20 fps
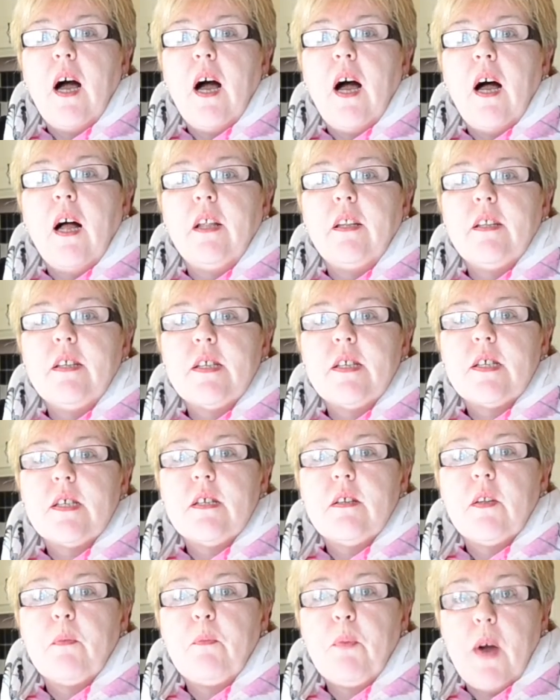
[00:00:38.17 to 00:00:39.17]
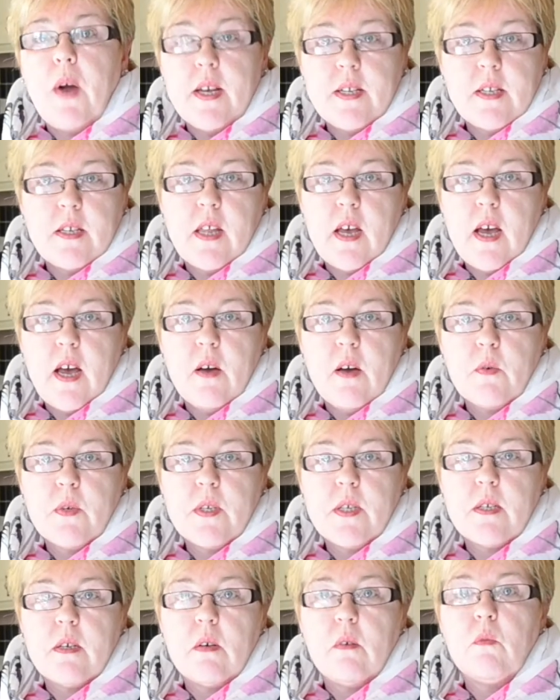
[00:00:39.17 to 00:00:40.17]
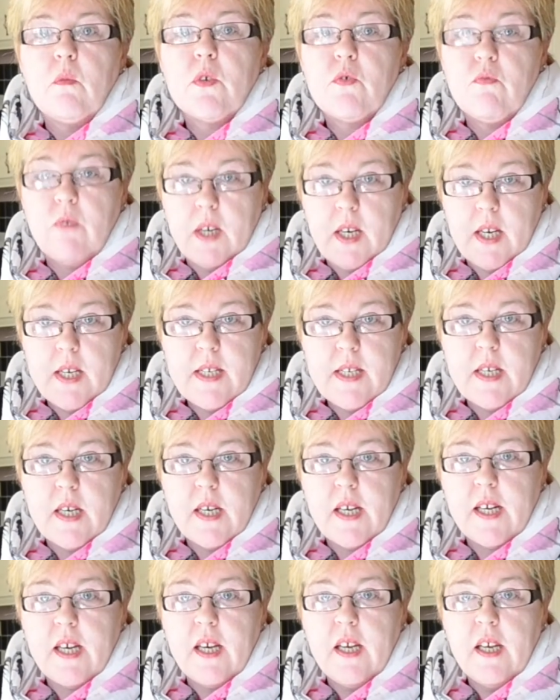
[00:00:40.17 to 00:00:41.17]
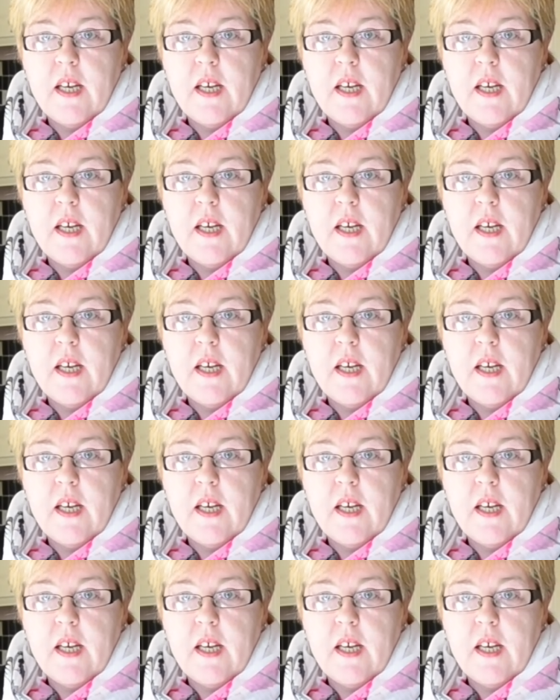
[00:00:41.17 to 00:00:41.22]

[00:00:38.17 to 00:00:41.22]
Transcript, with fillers: and the price of the house was realistic.